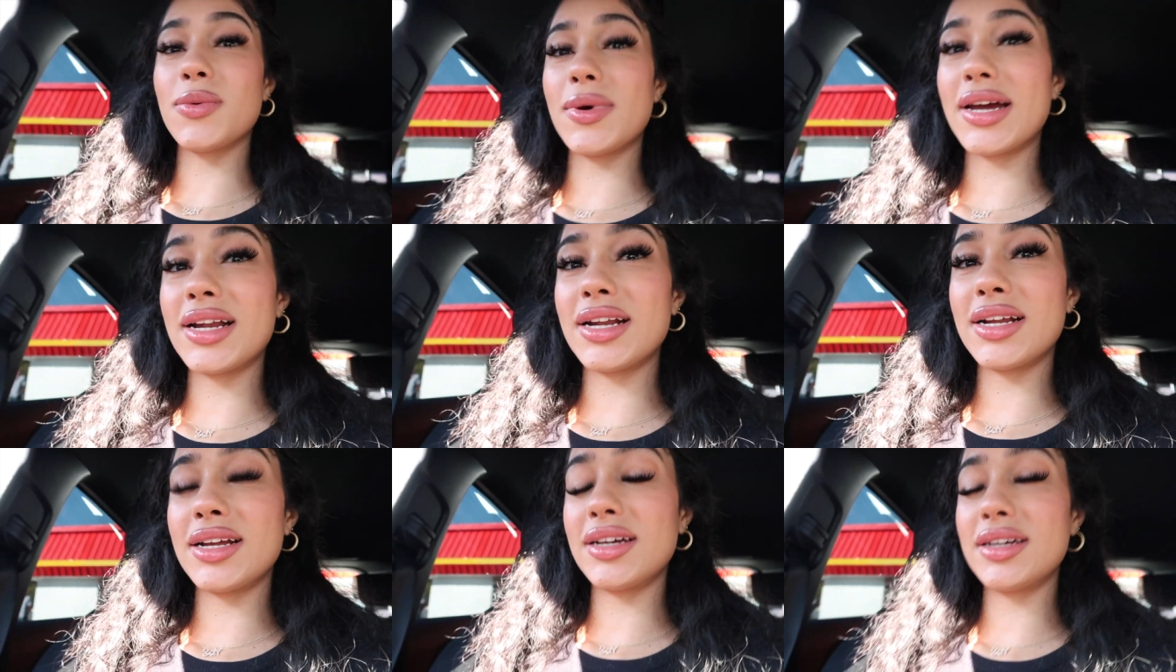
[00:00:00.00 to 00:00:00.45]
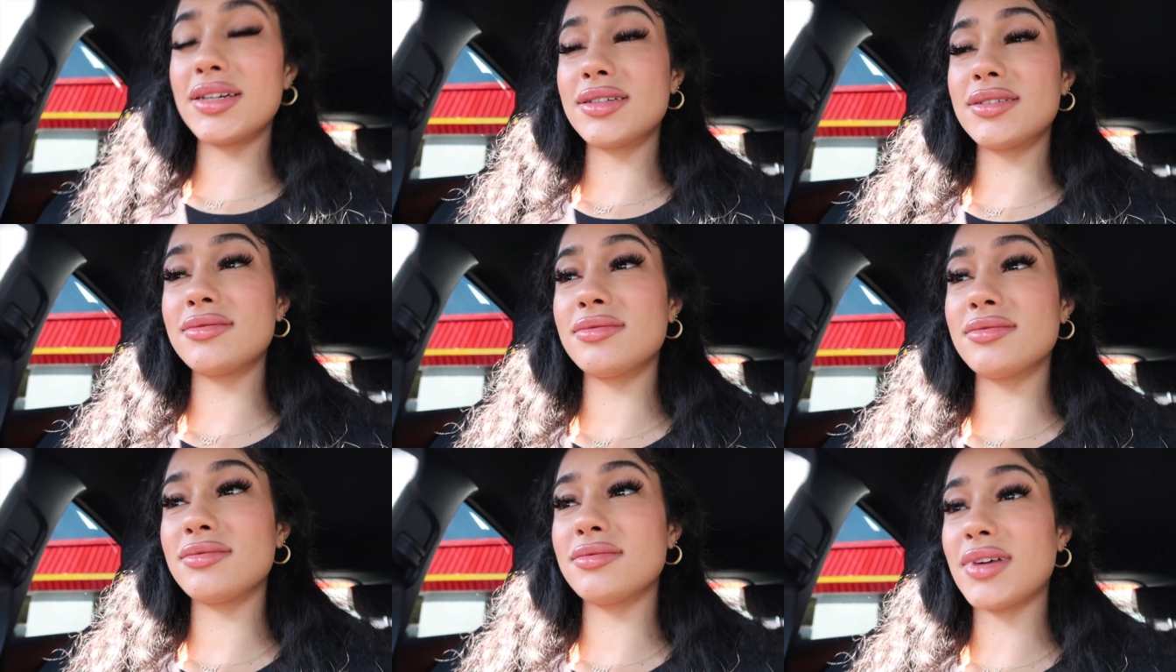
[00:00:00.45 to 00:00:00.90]

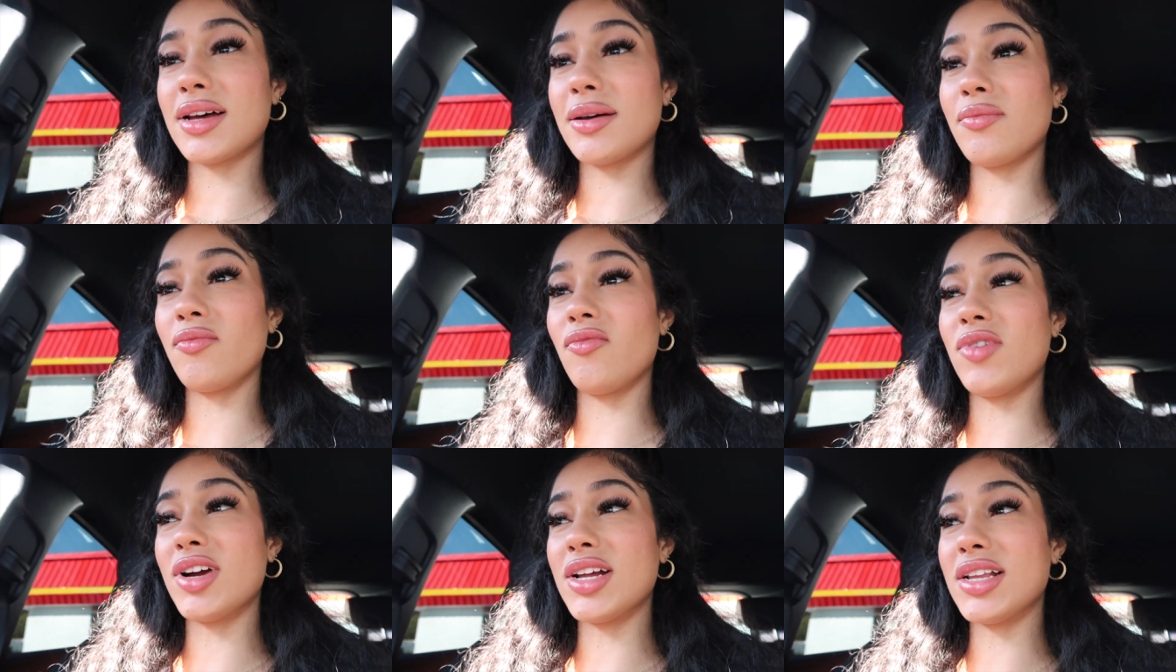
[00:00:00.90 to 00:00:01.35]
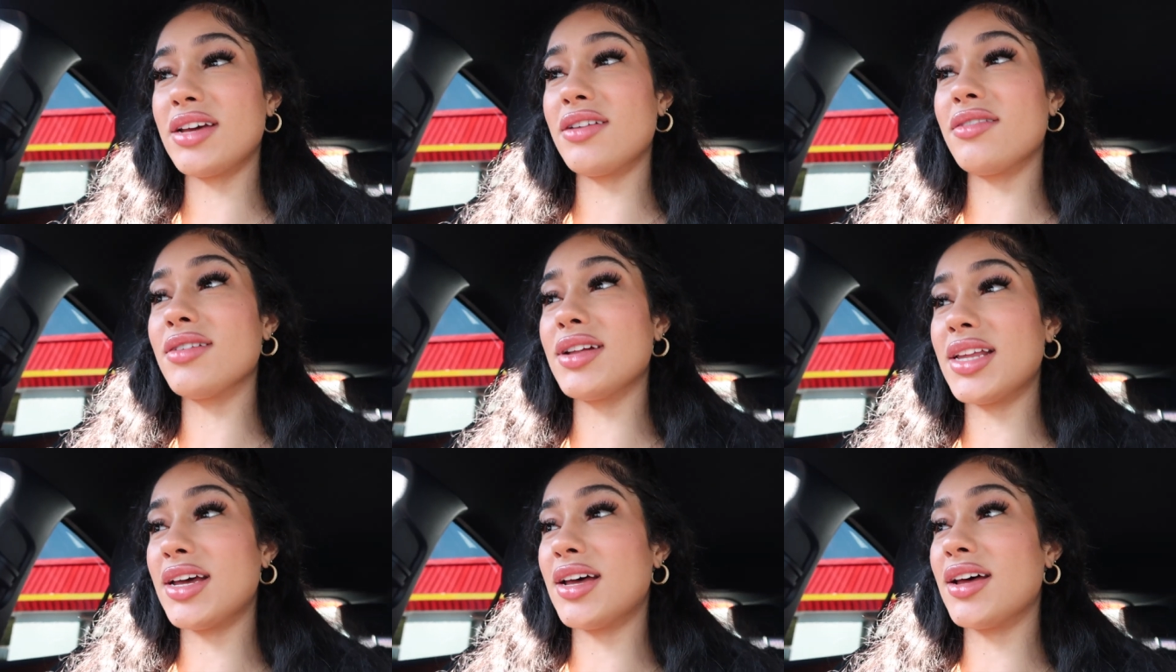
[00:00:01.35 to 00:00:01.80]
waiting. I'm really,
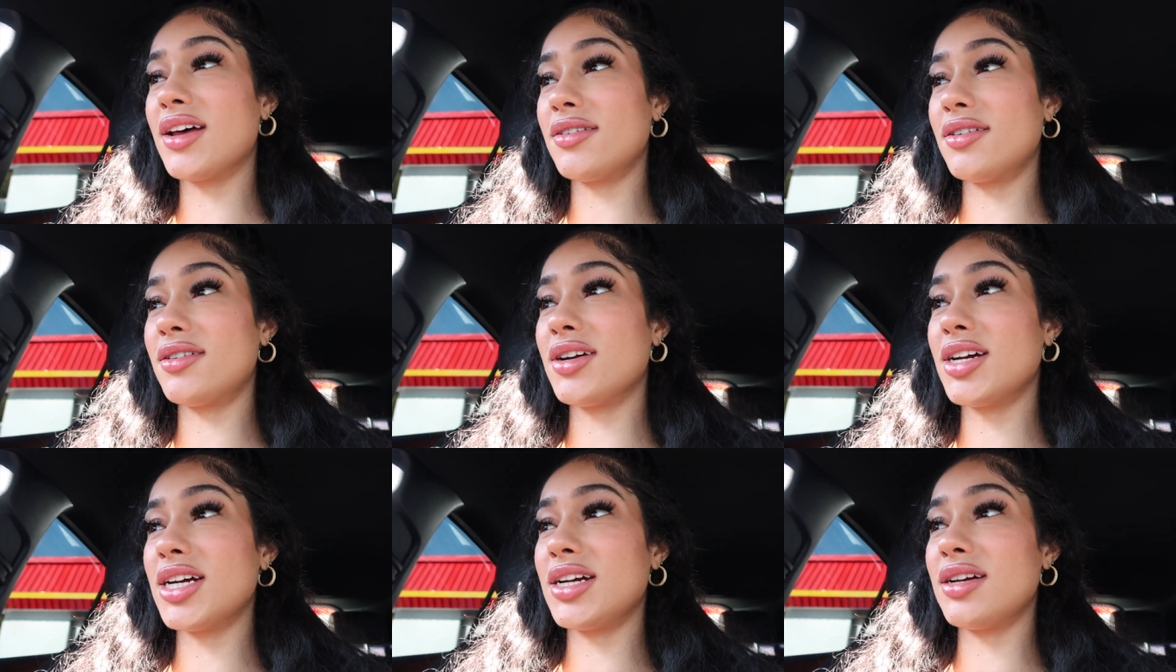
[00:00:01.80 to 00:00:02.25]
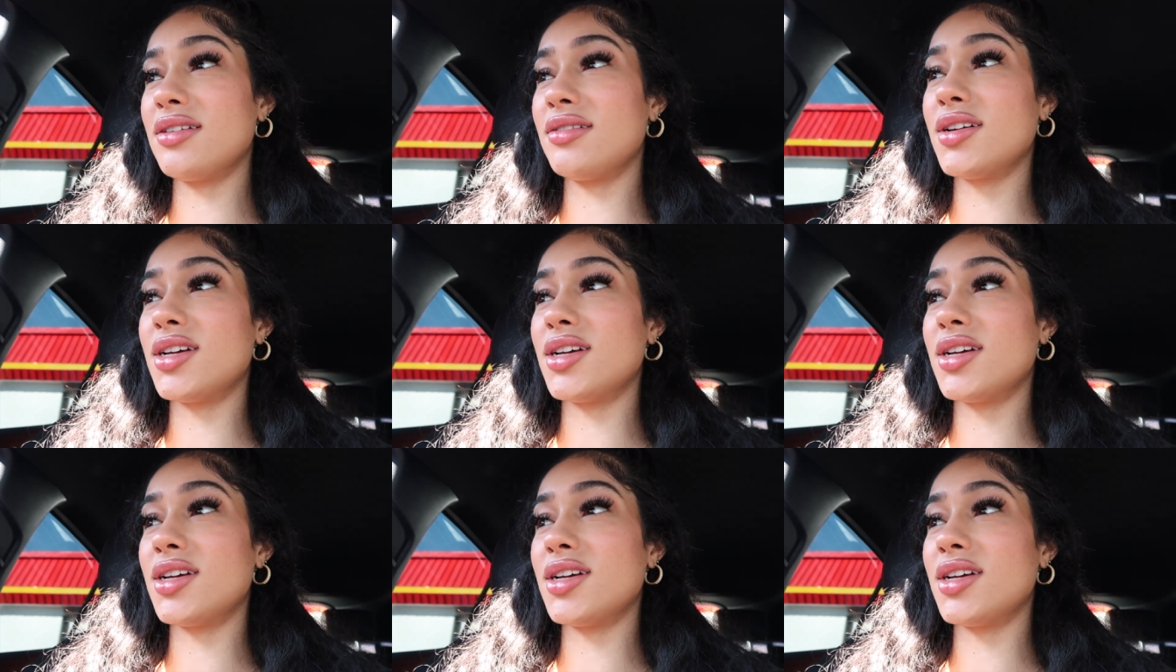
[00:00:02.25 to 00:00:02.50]
really hungry.